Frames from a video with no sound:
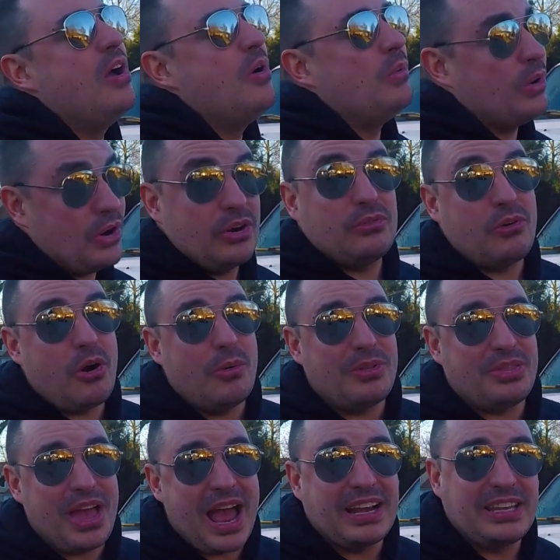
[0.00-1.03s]
we're gonna roll with
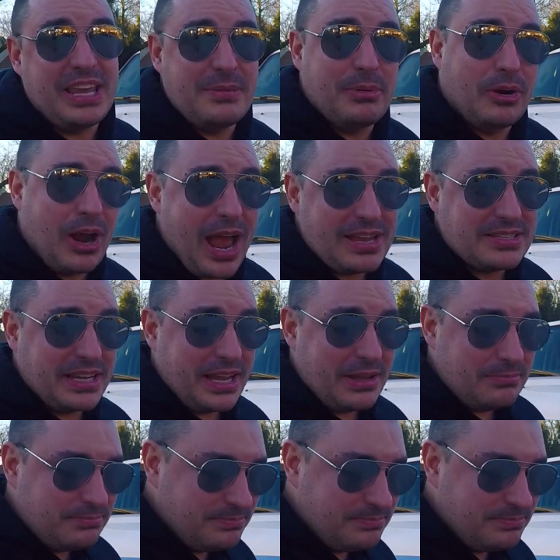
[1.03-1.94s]
that and keep harassing him.